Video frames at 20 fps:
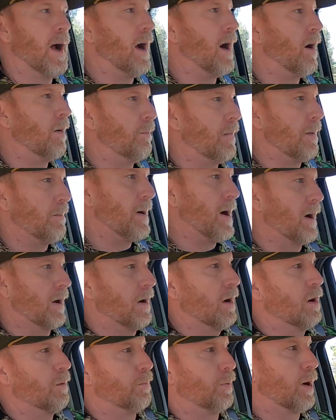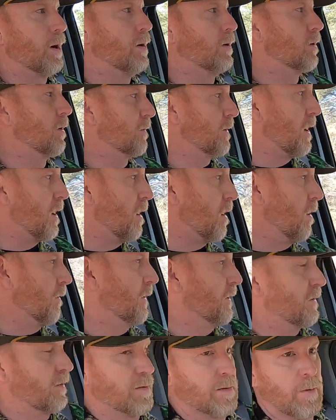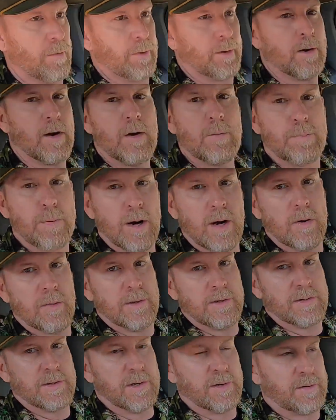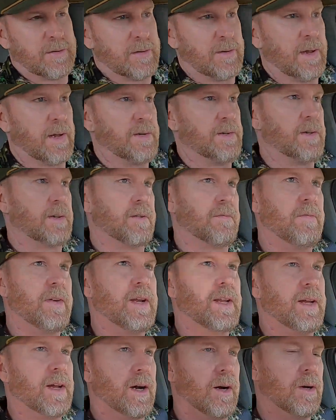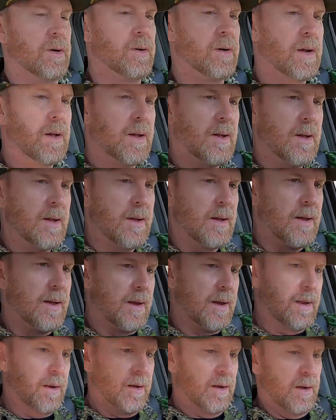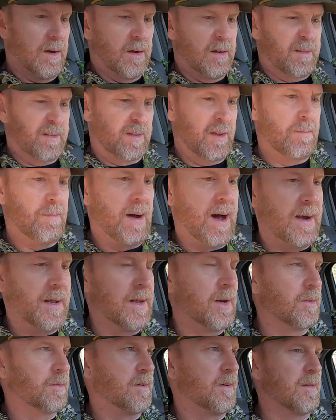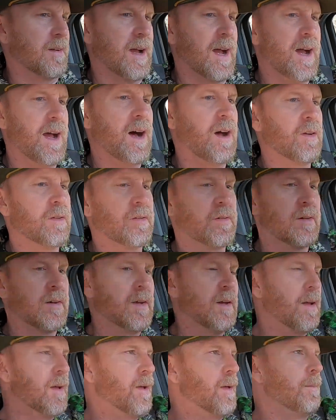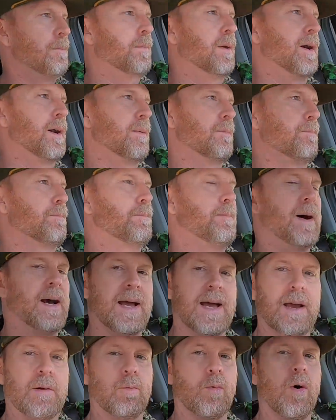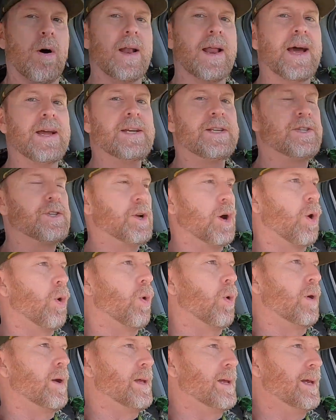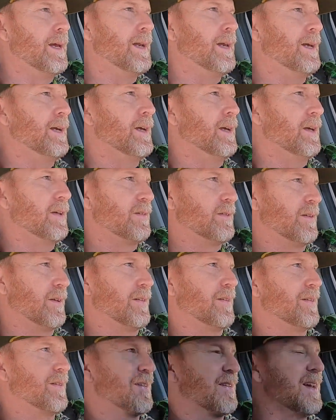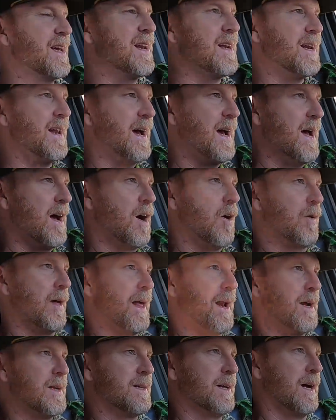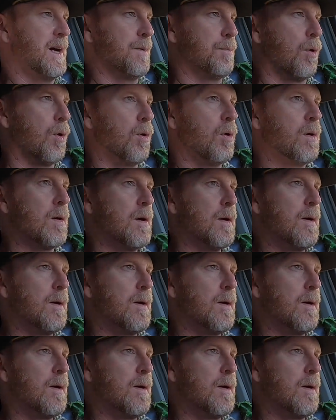out, my, my GoPro, because all this is on the GoPro and just and just video in uh, somebody else's house. But man, what a joy it is to sit down at a table